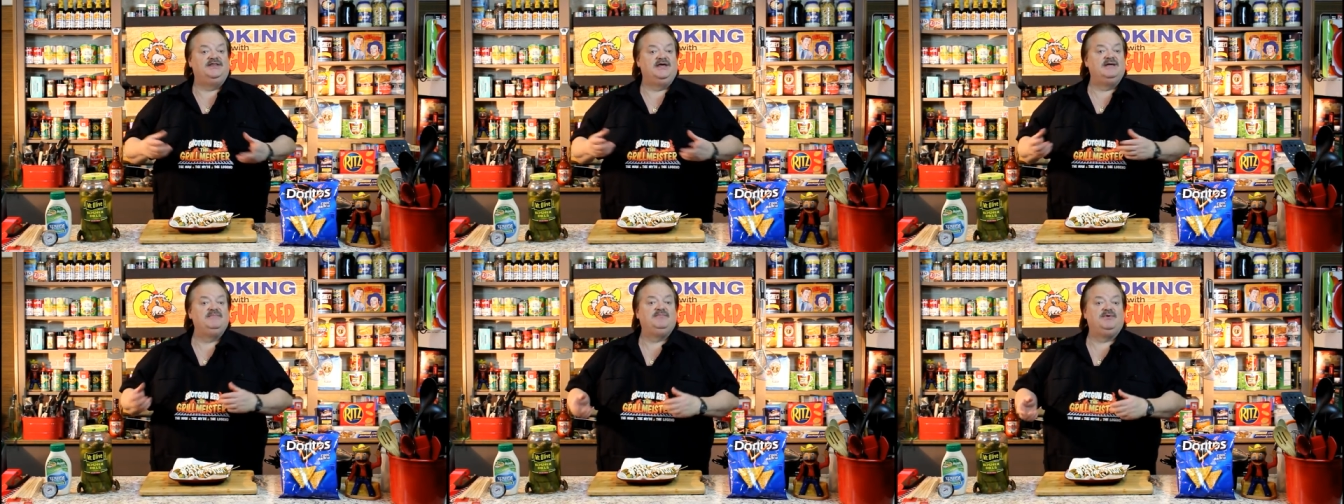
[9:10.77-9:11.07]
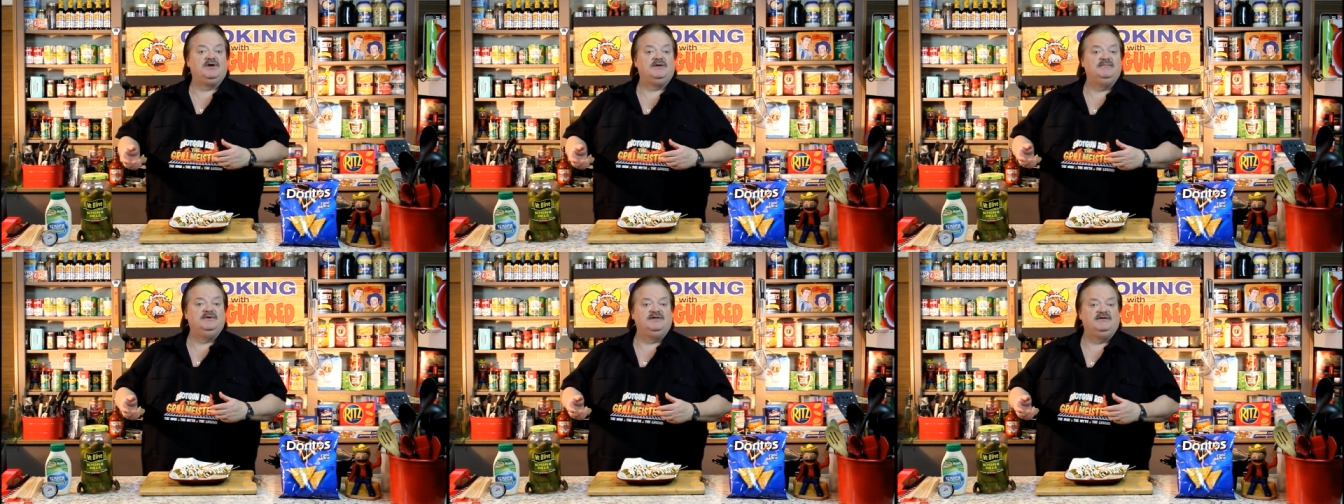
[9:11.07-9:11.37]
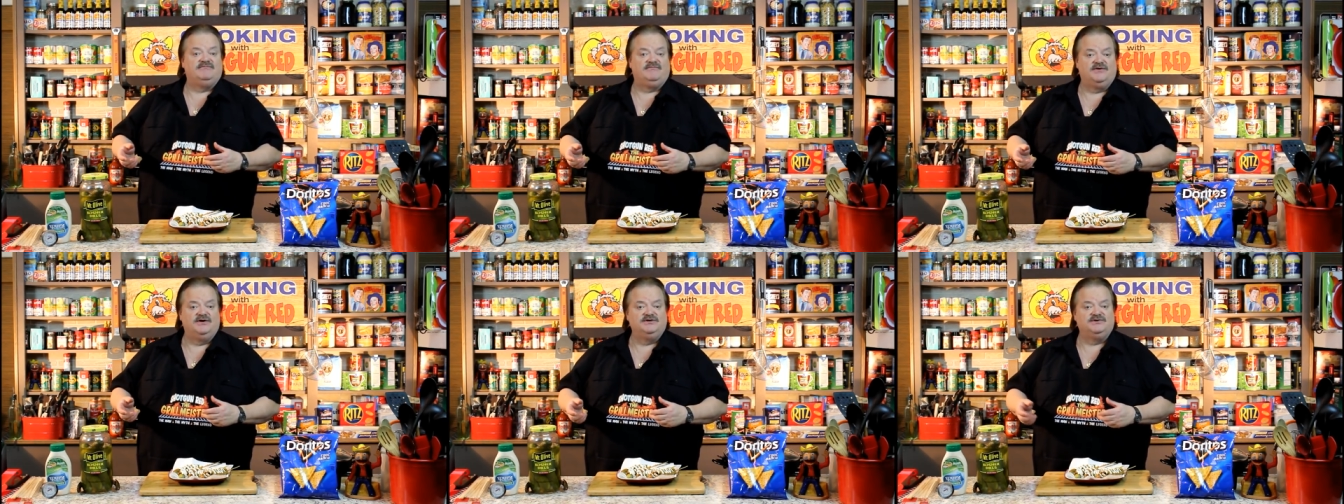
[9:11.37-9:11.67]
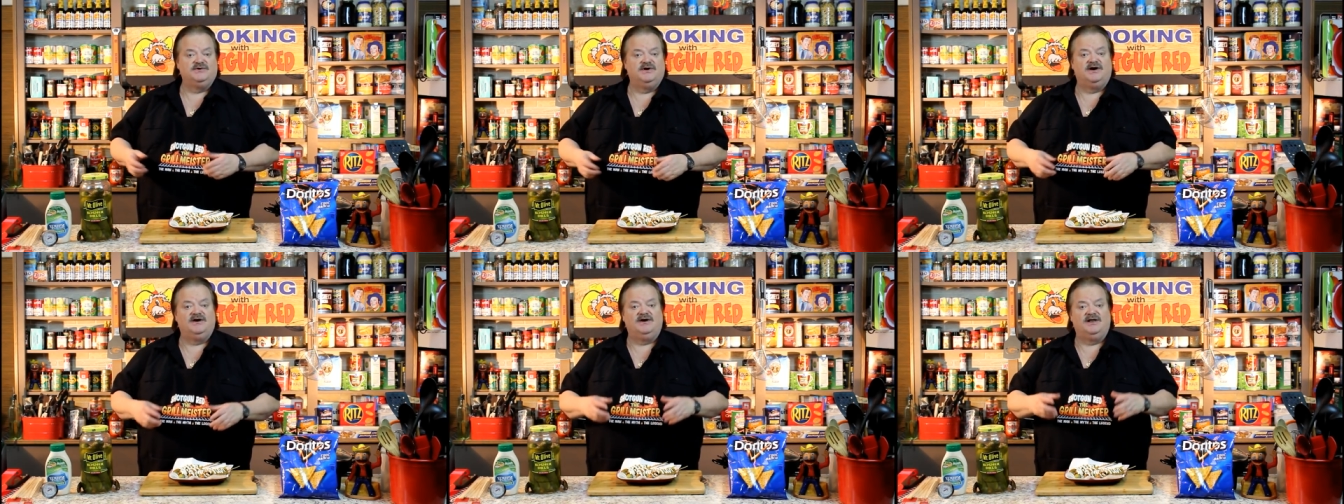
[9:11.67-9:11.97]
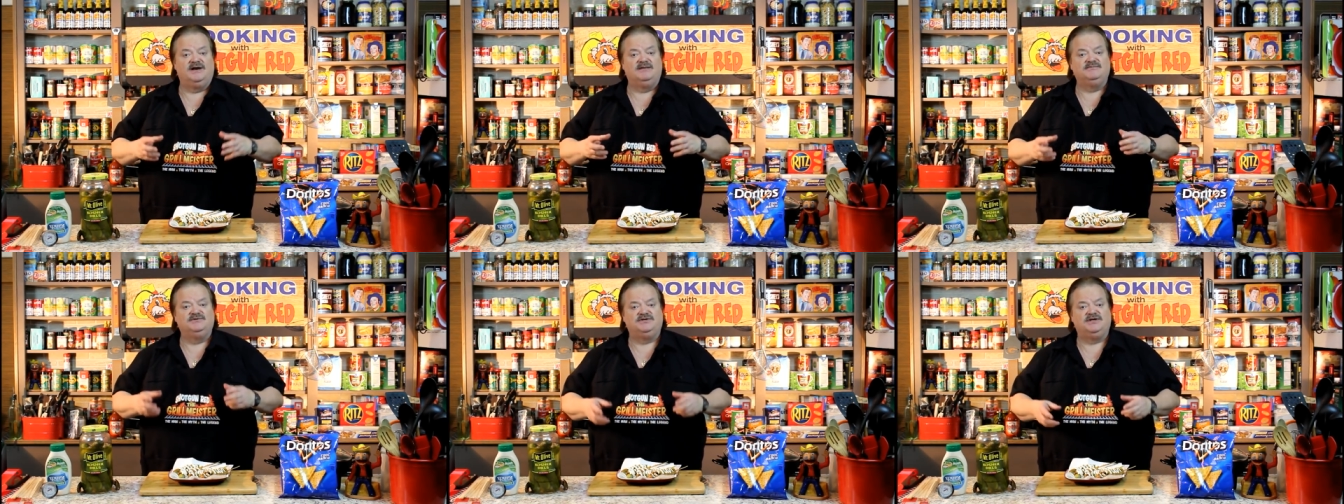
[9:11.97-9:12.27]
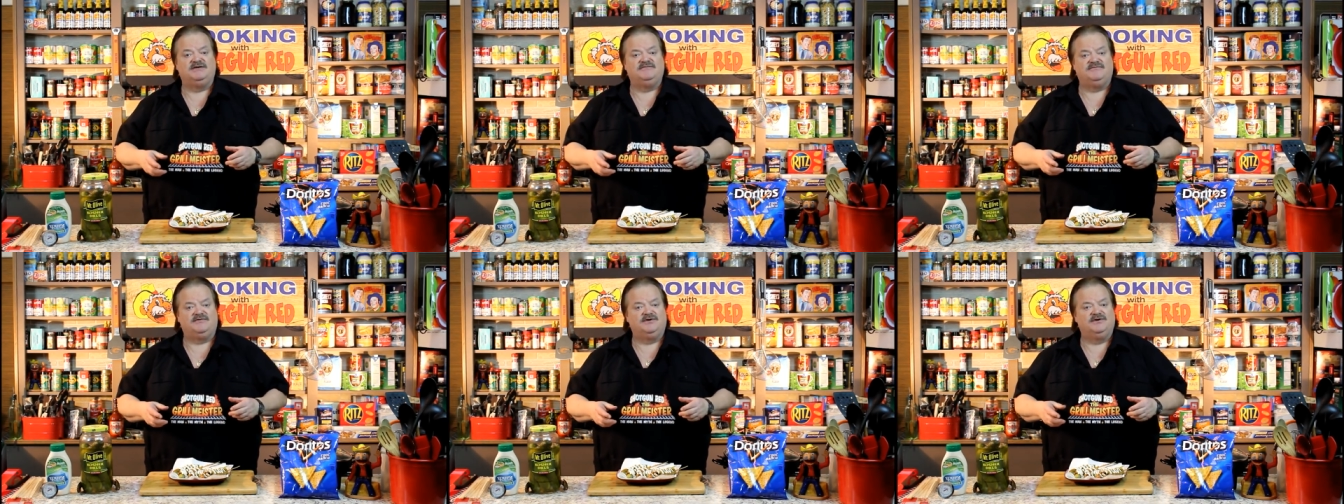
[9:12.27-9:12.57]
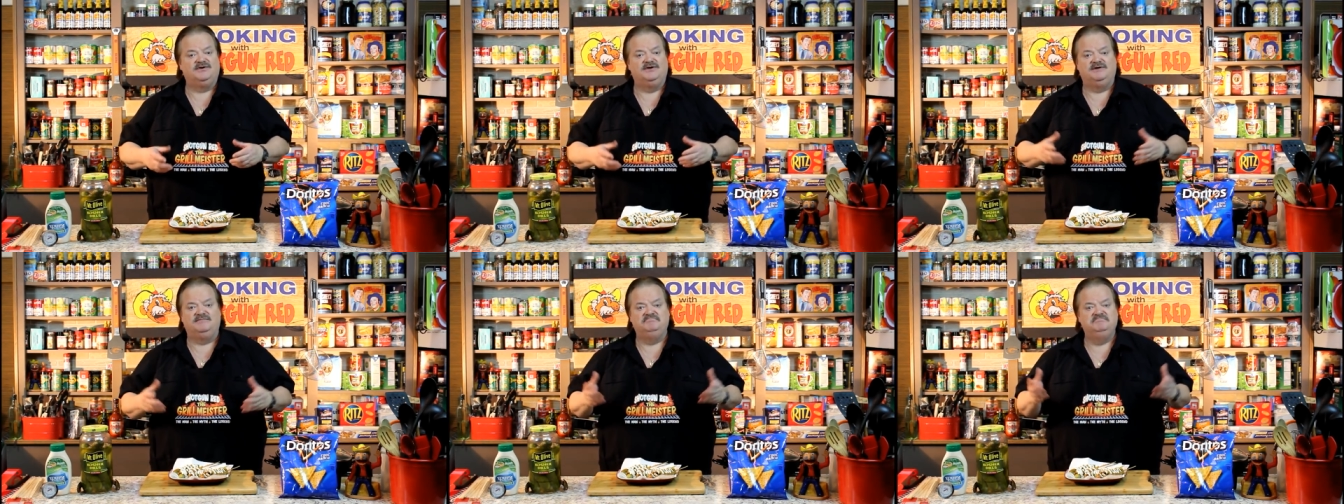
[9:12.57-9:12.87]
then put them in the refrigerator and let them set for a
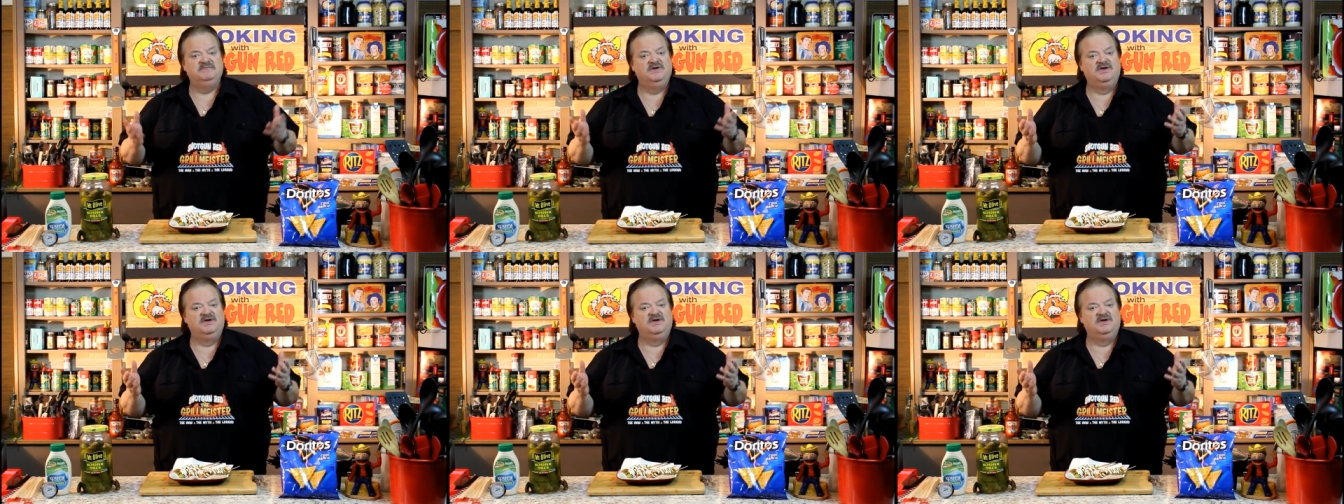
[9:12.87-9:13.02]
good